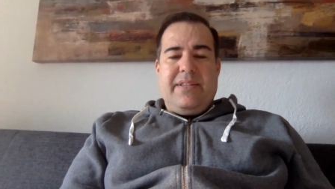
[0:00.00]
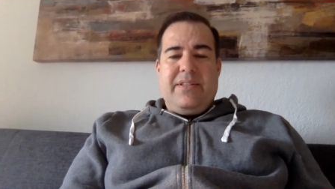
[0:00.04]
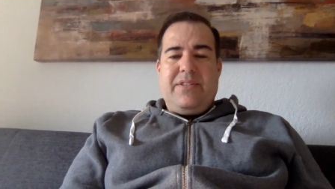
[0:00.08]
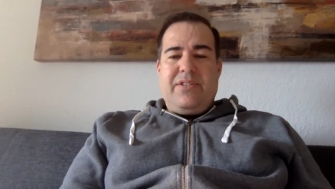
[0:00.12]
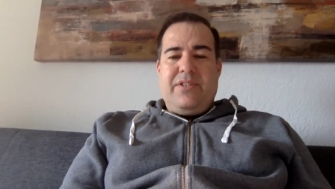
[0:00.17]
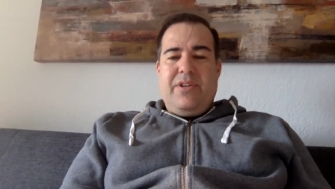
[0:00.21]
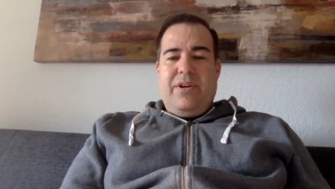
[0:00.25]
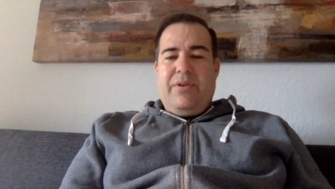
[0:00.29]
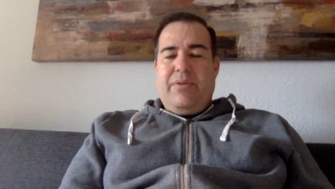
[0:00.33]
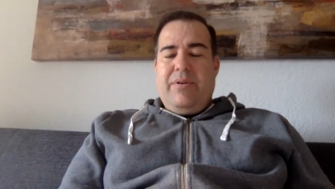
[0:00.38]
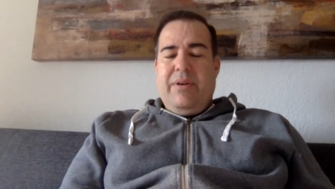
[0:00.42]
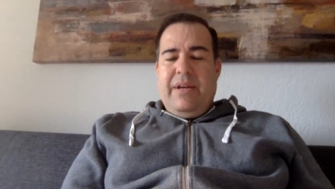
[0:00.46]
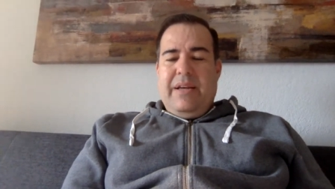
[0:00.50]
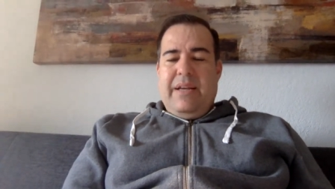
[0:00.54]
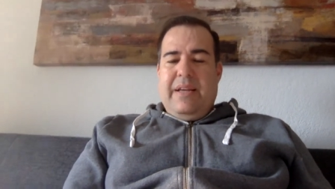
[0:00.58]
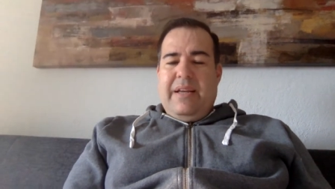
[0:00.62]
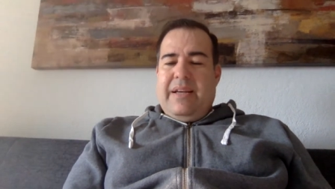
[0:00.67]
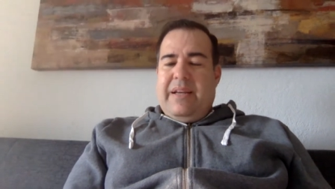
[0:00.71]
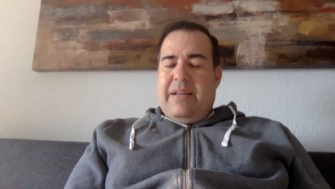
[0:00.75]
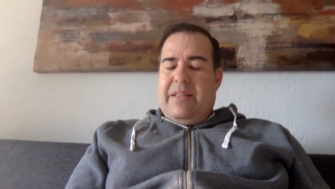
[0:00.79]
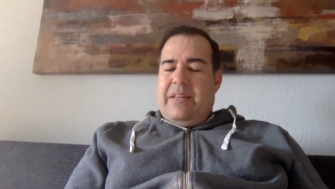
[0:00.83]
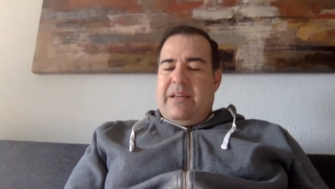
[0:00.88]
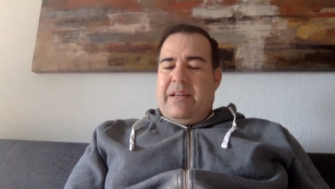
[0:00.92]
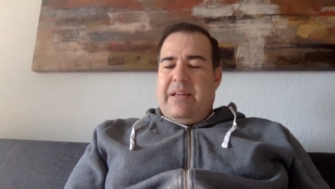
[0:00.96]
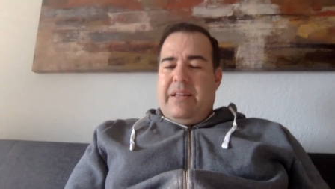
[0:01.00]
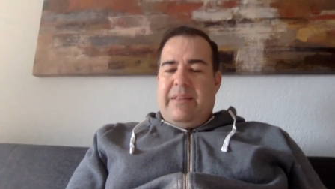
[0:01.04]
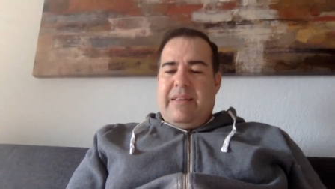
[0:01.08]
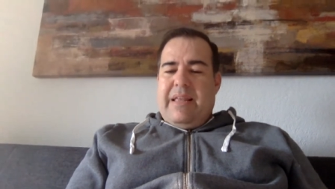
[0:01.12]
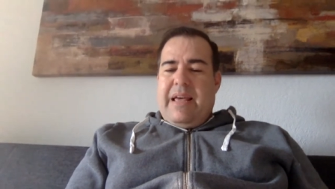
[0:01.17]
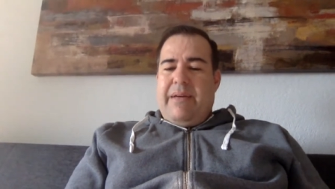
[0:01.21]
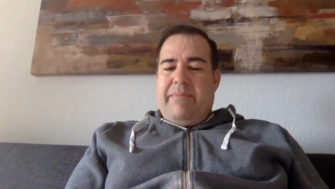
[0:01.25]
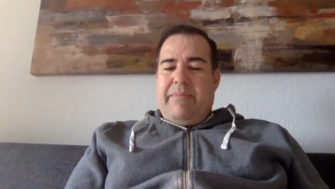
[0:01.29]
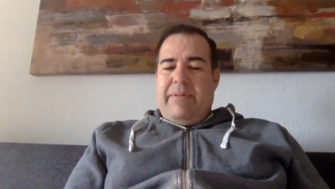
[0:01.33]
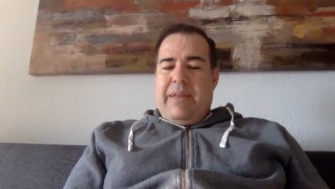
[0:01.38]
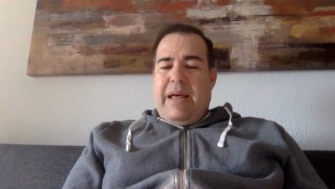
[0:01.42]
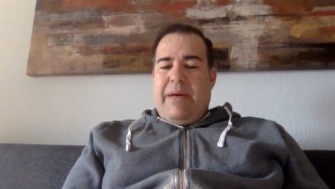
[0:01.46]
And so
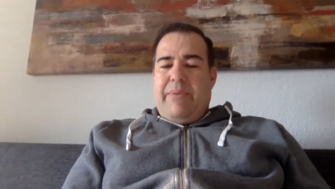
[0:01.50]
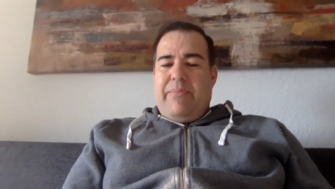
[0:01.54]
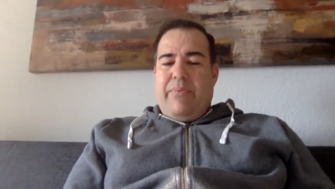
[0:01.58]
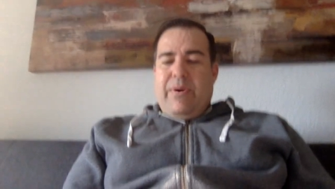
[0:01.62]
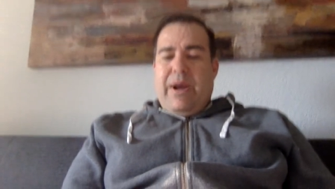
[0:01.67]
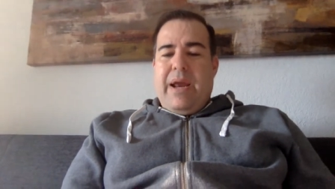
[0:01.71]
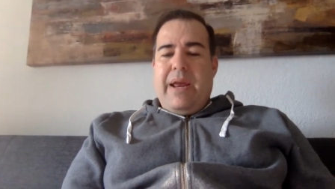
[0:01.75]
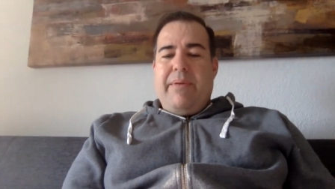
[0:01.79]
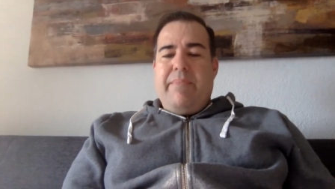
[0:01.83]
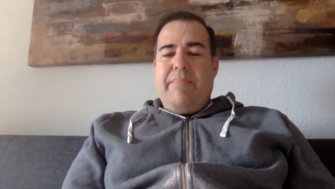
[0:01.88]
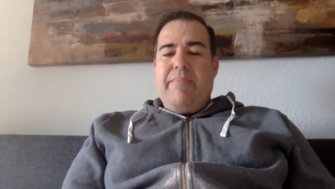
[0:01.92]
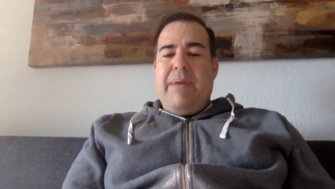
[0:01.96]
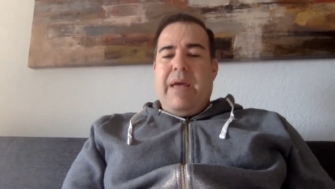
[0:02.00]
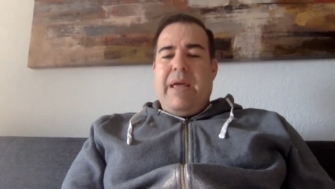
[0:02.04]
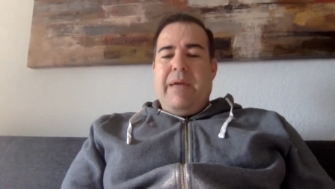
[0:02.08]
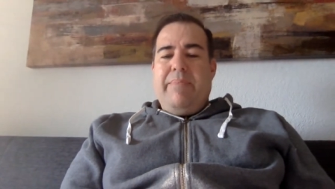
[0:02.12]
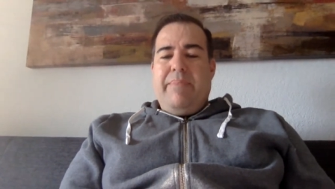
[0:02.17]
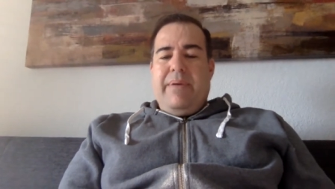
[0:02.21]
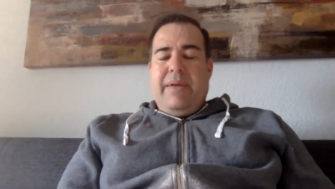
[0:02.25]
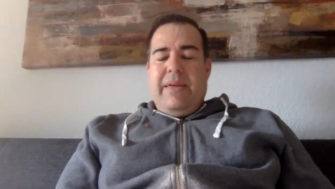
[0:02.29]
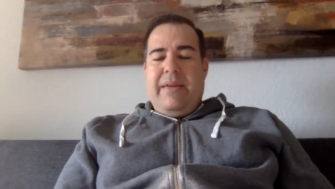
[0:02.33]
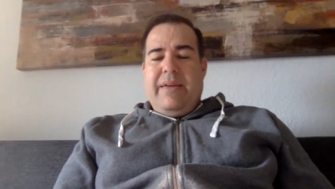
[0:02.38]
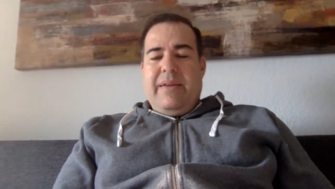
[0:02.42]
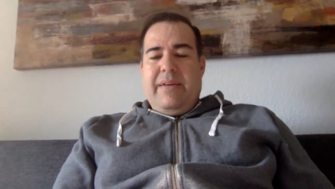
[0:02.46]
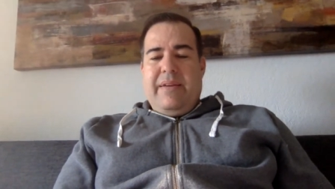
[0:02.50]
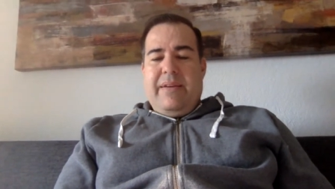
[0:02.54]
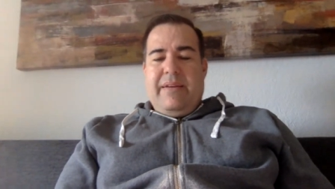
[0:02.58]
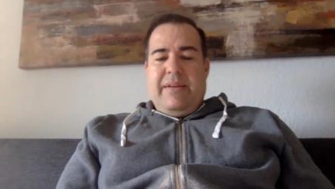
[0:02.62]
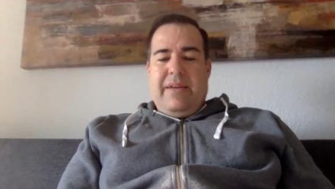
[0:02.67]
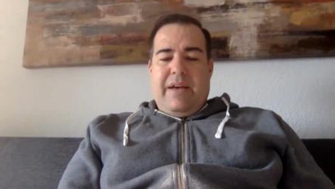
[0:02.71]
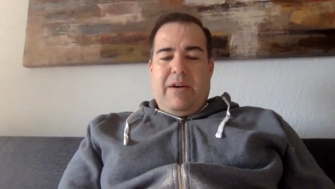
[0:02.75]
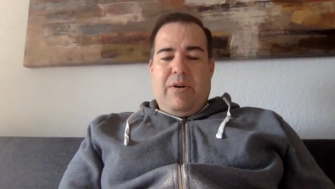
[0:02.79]
that rate may be